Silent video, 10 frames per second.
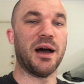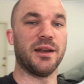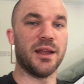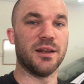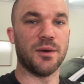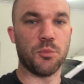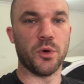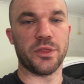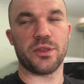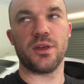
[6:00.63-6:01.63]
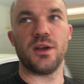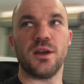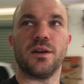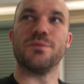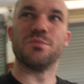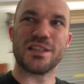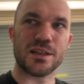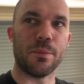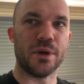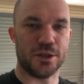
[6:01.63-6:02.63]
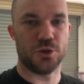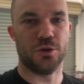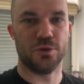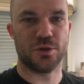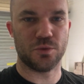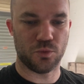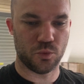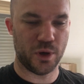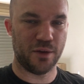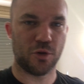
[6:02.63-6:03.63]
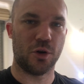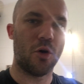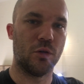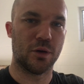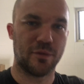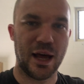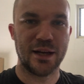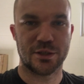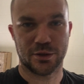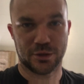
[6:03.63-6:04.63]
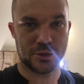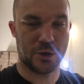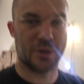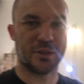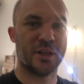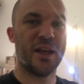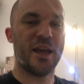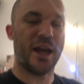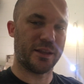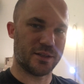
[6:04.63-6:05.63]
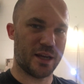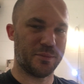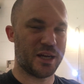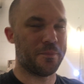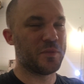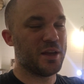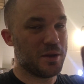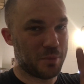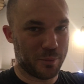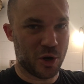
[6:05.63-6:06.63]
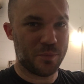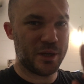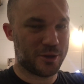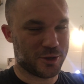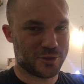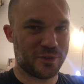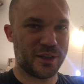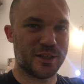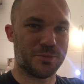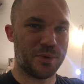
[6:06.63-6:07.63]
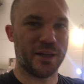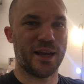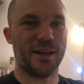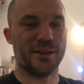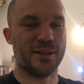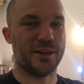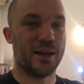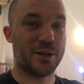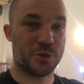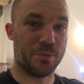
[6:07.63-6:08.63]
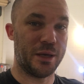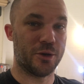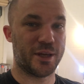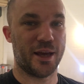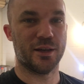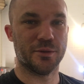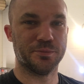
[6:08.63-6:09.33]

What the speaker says: might end up with some issues when I've got a whole lot of lights on the circuit at the same time. But I'm hoping, cross fingers, being LED, I should be okay.